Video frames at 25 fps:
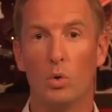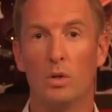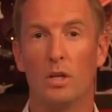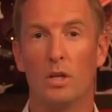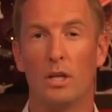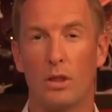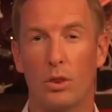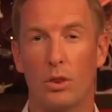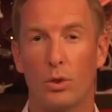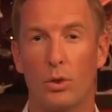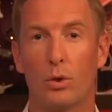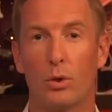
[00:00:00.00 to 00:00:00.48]

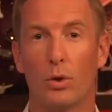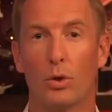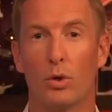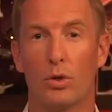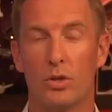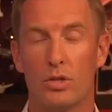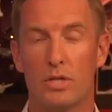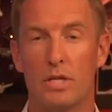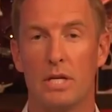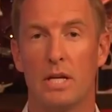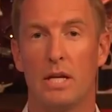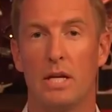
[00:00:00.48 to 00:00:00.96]
Only
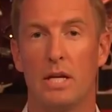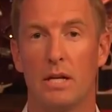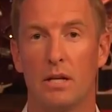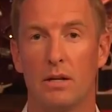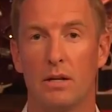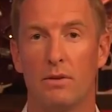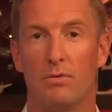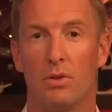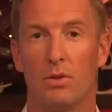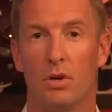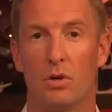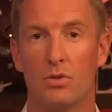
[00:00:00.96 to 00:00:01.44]

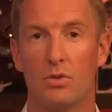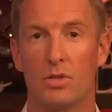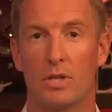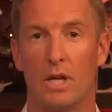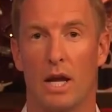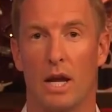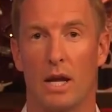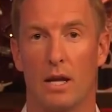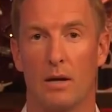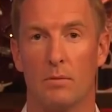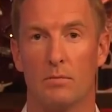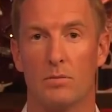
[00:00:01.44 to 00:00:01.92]
13 of
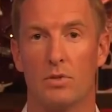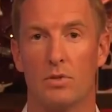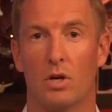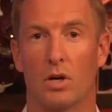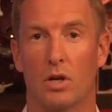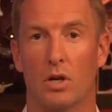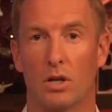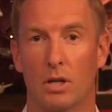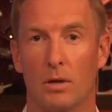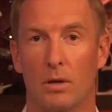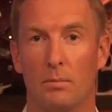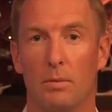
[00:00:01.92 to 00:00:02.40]
those
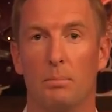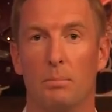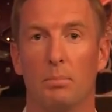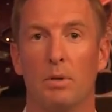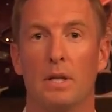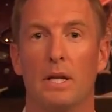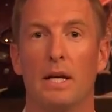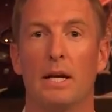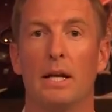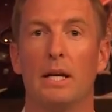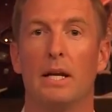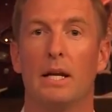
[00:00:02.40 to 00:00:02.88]
games are going to be
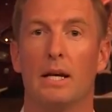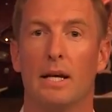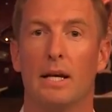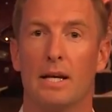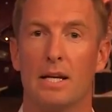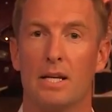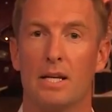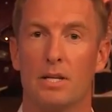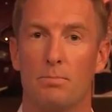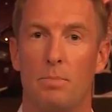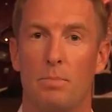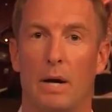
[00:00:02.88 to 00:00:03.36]
played
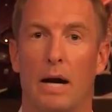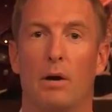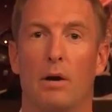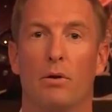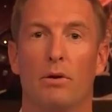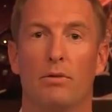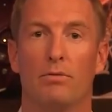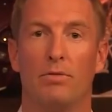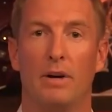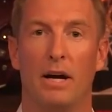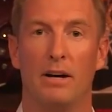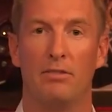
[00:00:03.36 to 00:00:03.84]
against
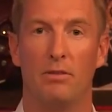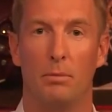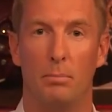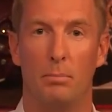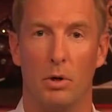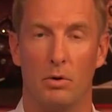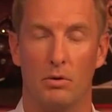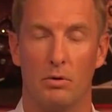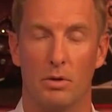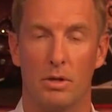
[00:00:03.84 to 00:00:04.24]
Power 5